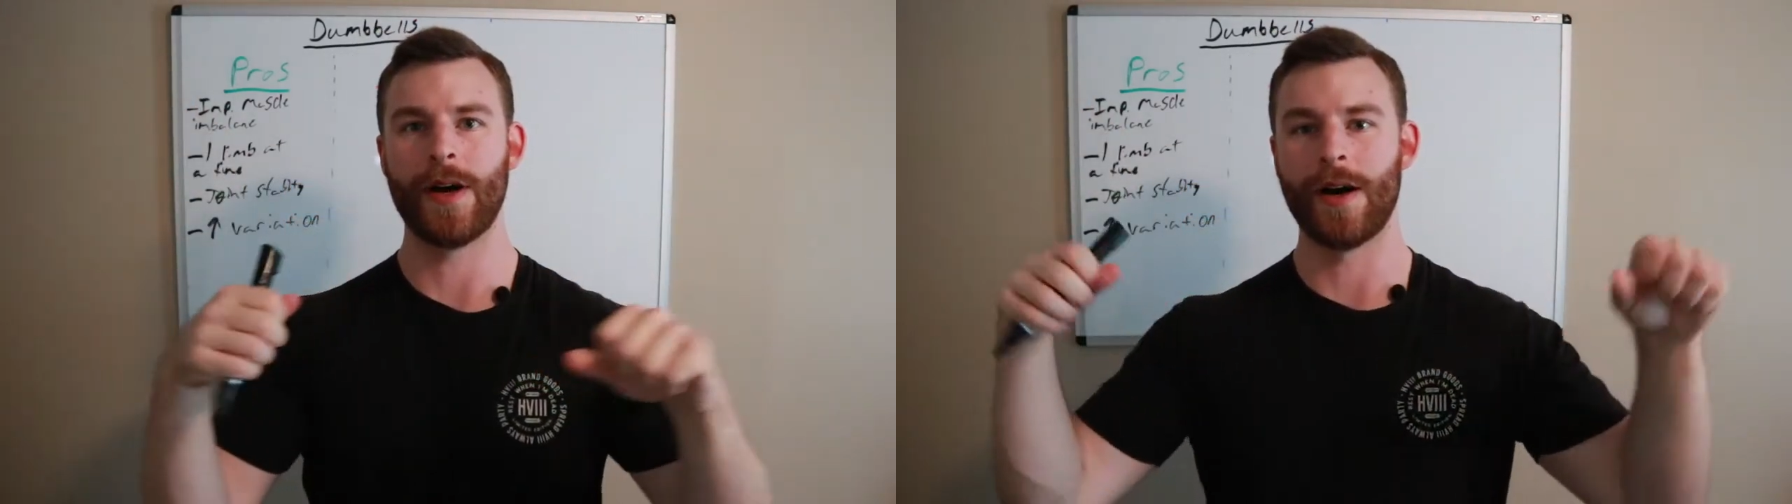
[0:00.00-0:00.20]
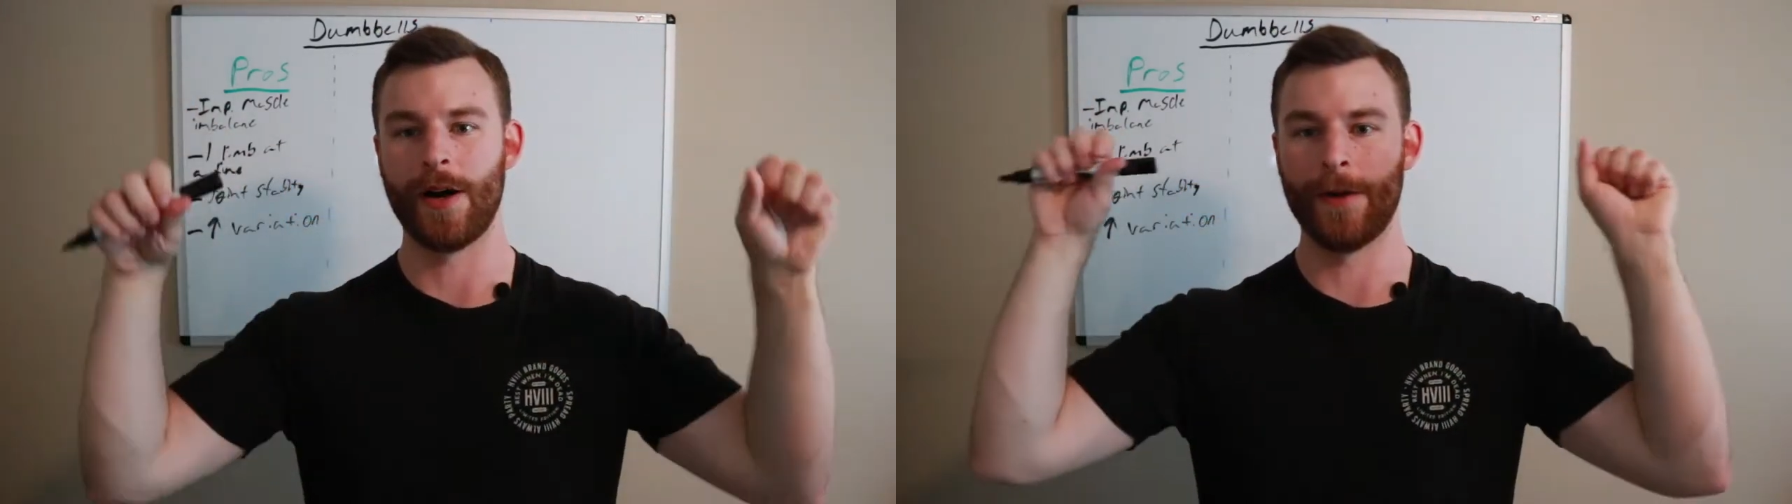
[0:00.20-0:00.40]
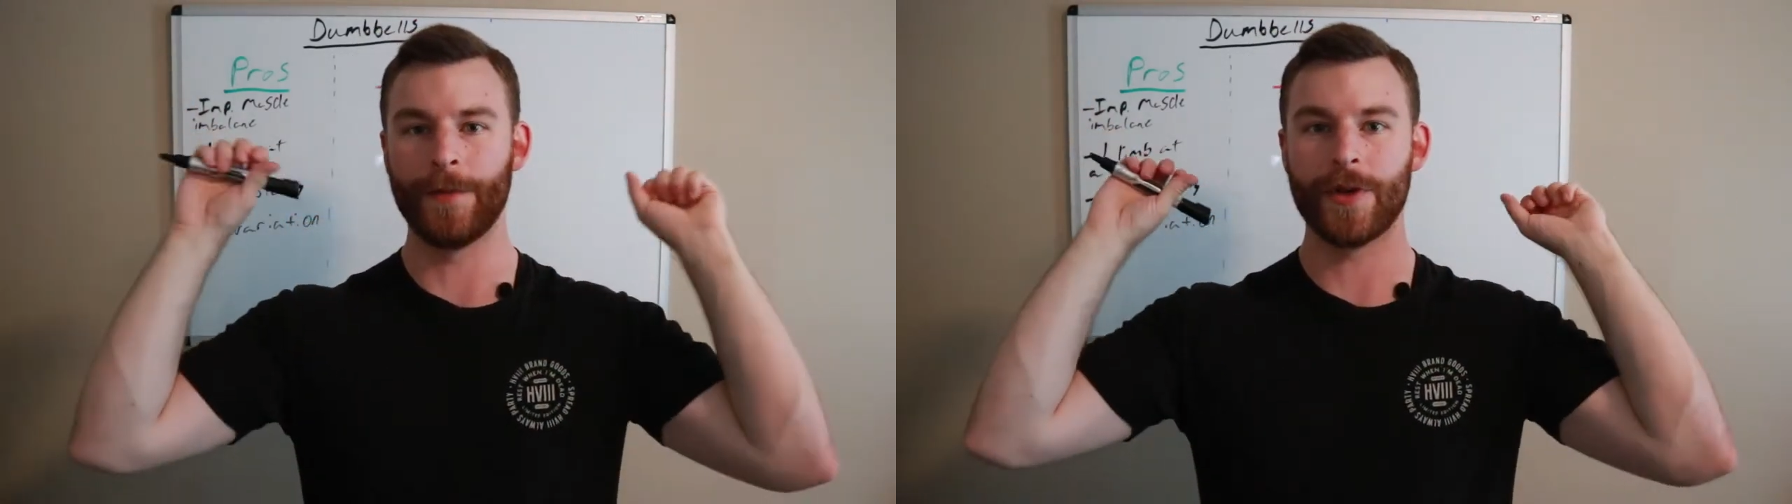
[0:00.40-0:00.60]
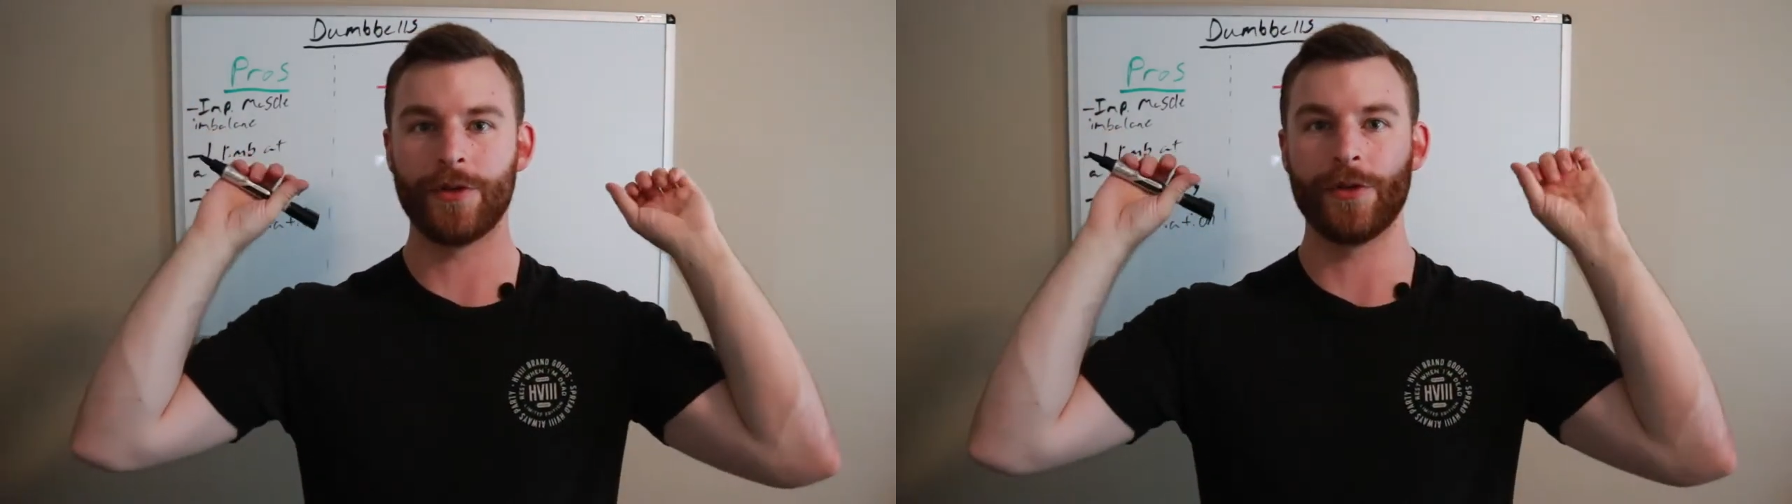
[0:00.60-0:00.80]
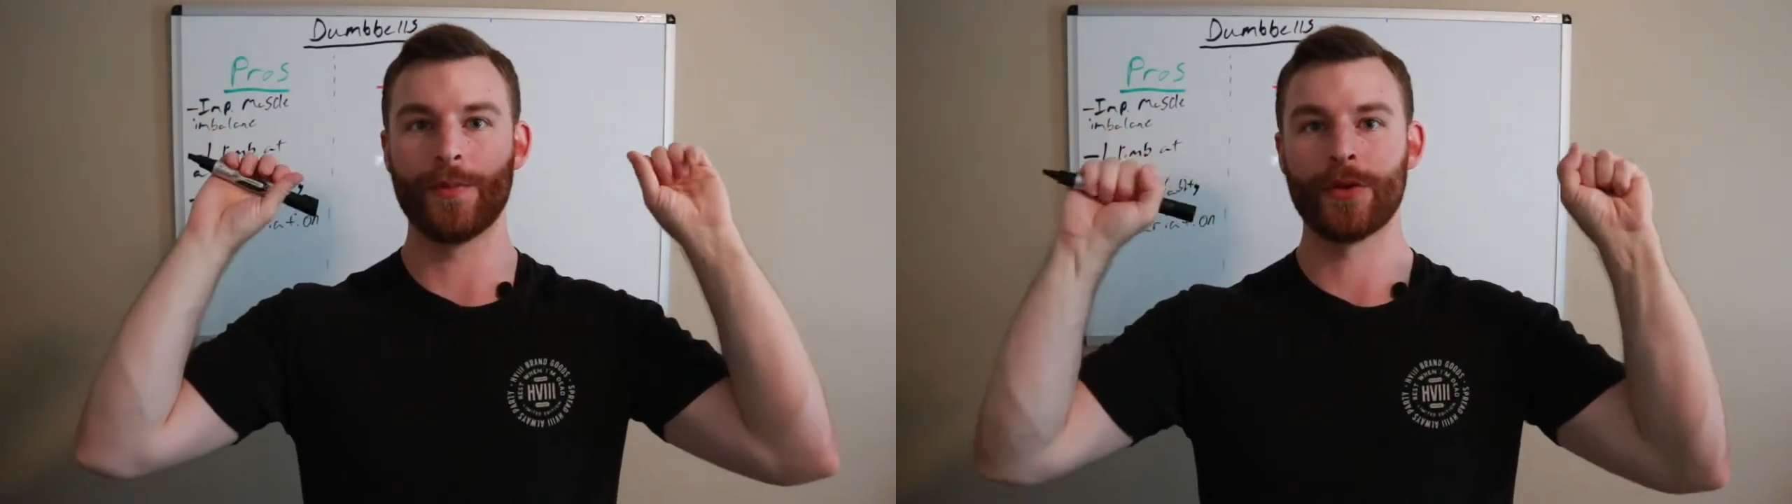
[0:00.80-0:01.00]
um, you
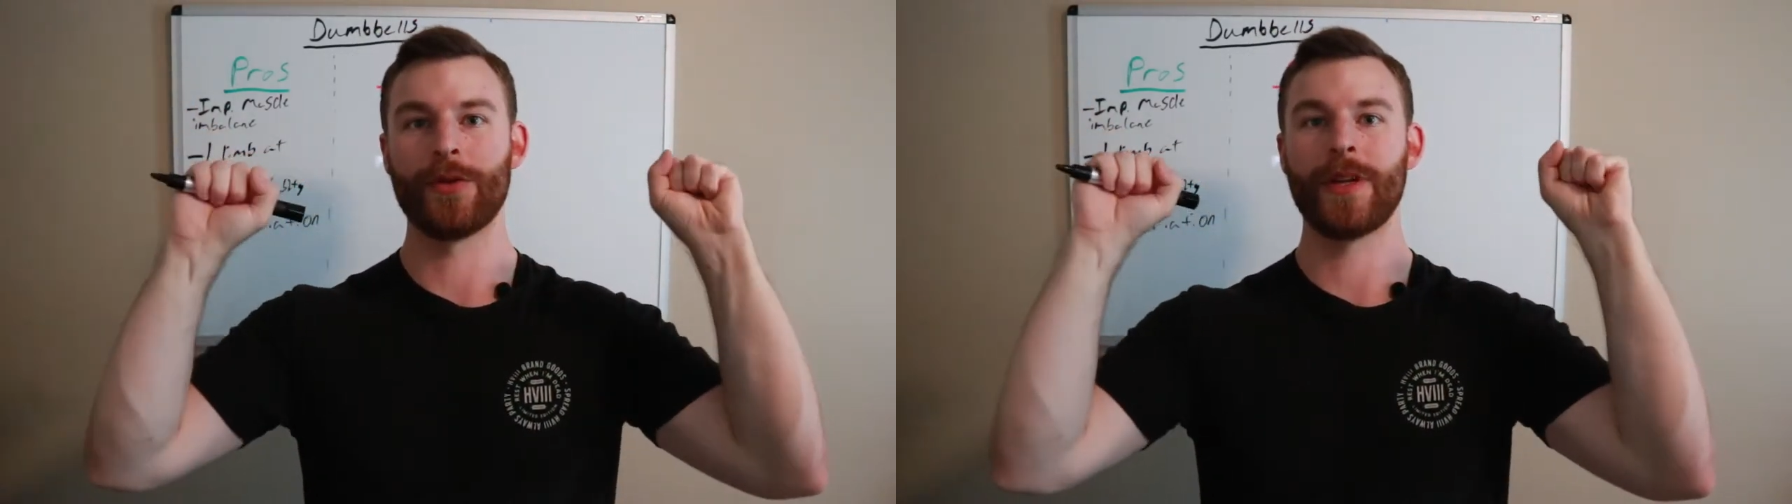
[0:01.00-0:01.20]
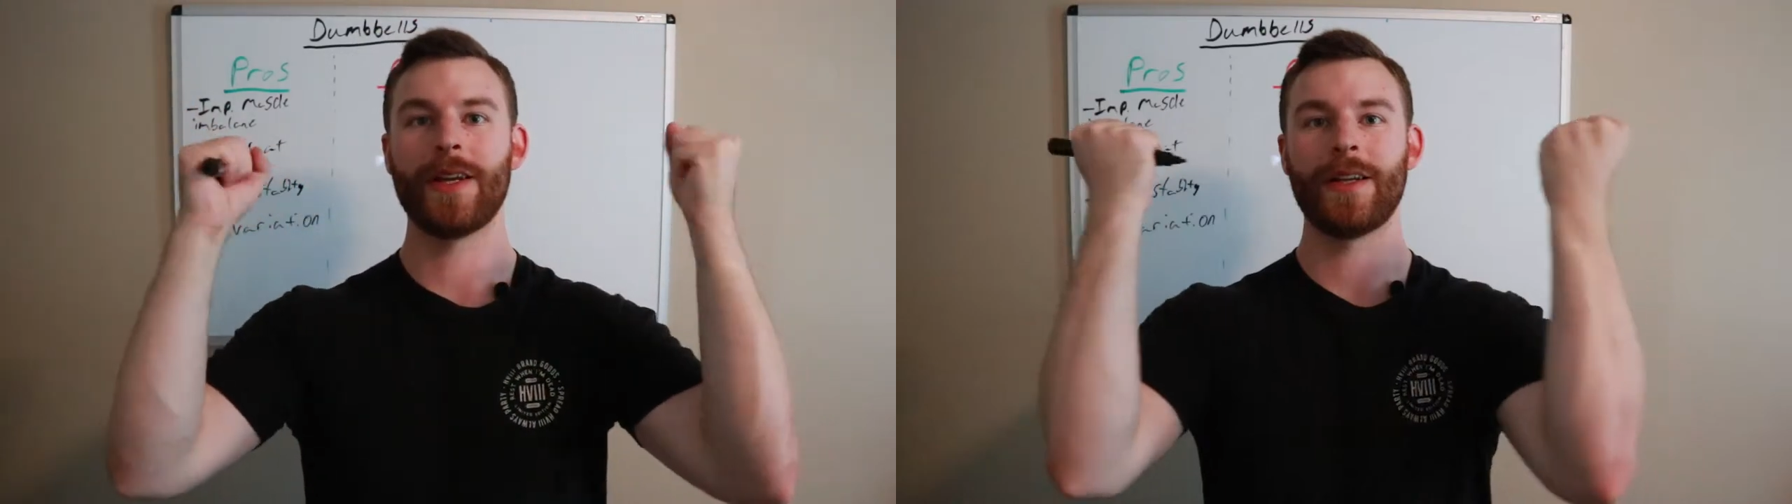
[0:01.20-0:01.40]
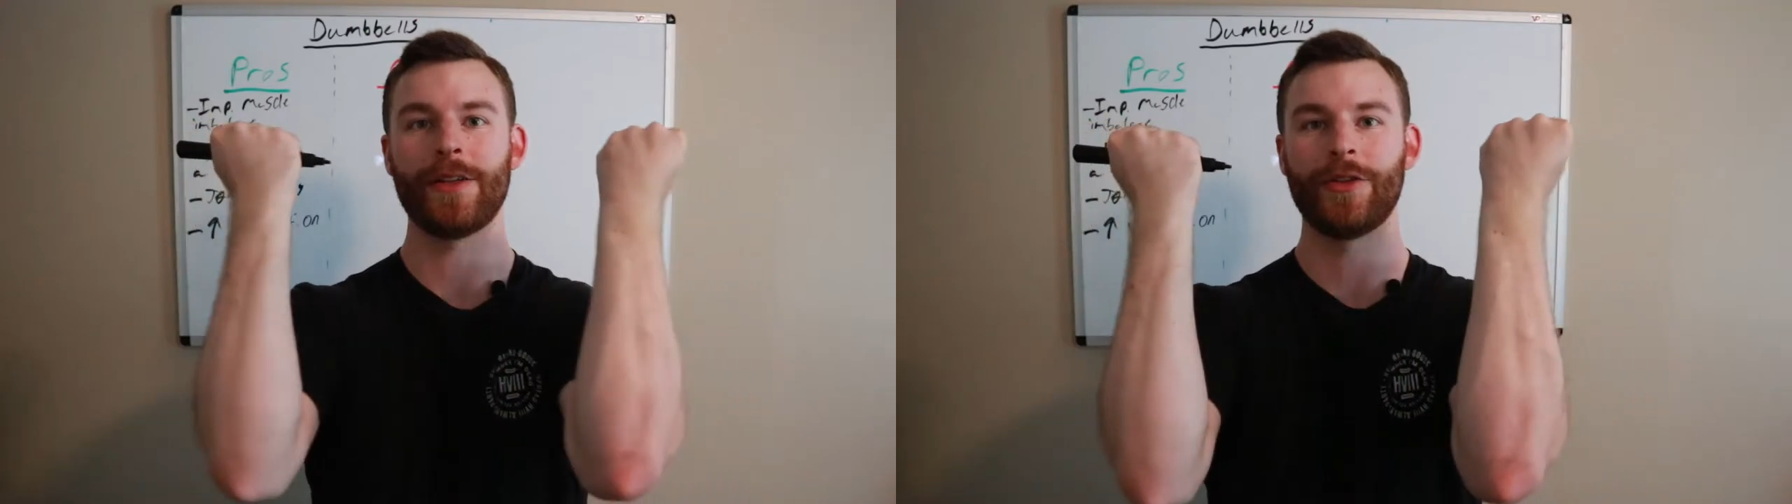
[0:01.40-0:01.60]
can do pronated,